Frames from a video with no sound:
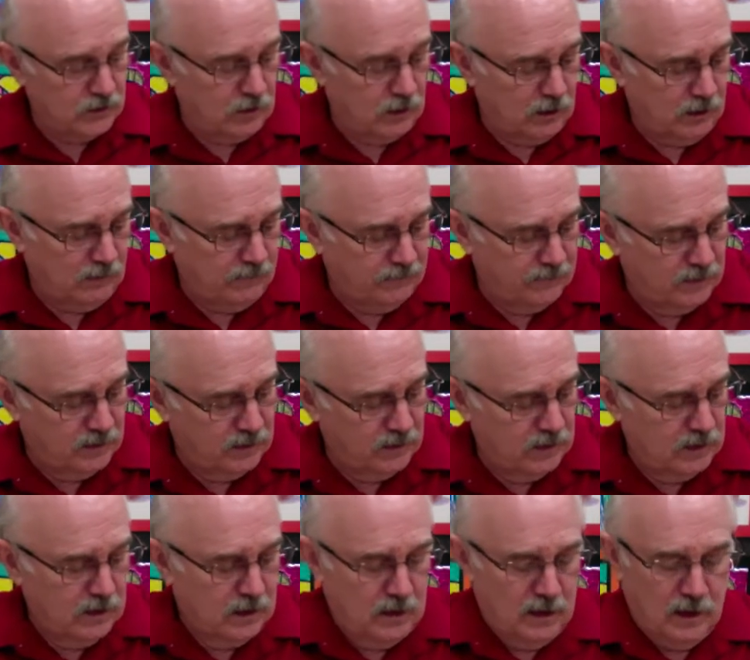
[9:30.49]
off,
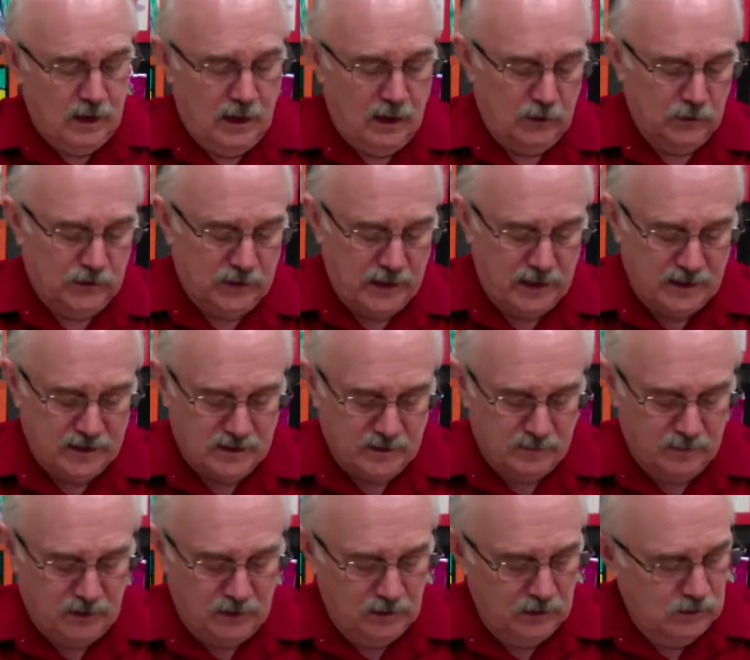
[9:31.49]
I'll take
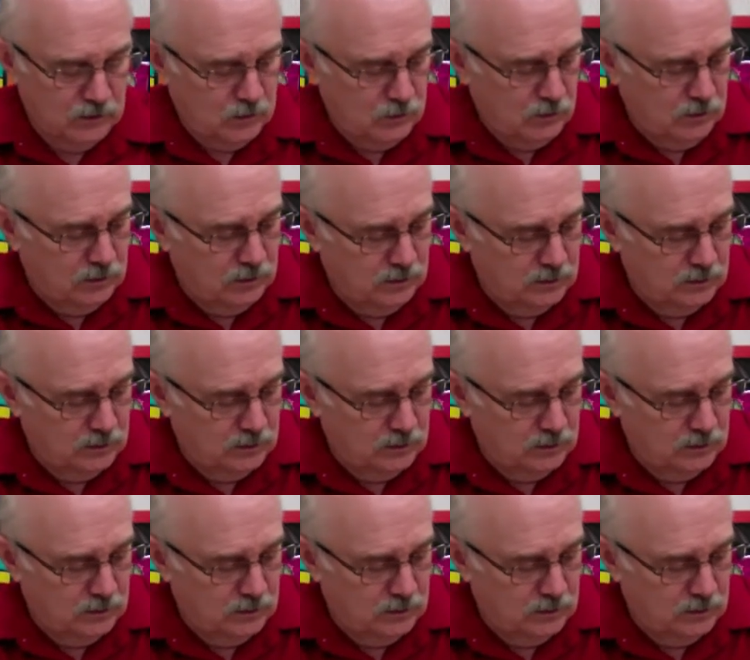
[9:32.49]
some glue,